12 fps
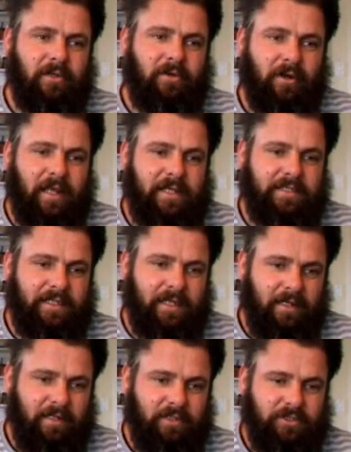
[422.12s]
got
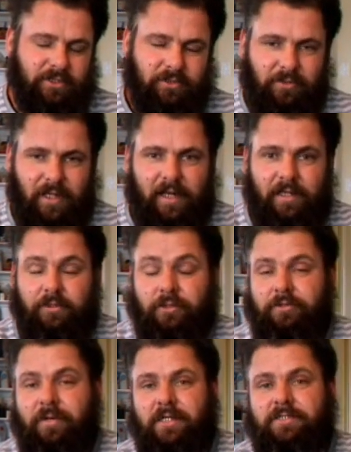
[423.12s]
easier, still needing
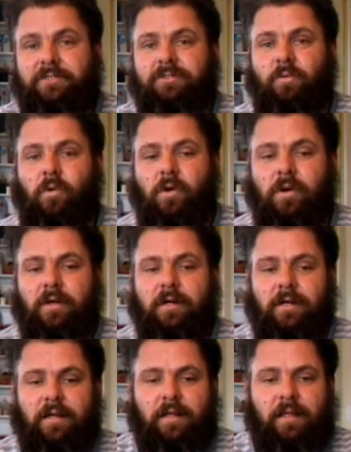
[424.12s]
2 crutches to walk.
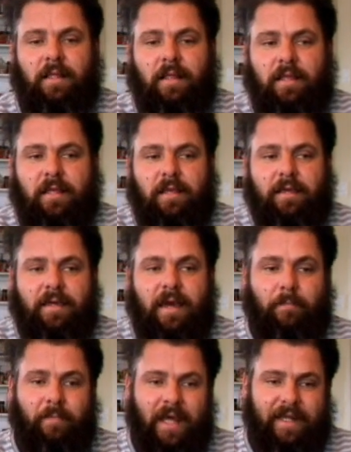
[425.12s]

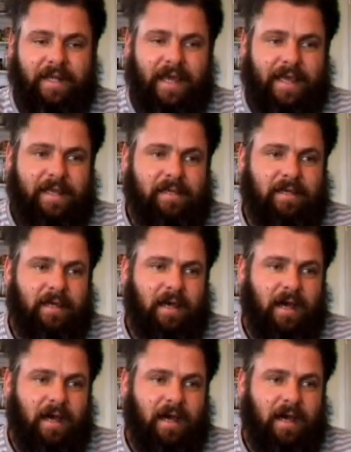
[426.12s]
Come Monday,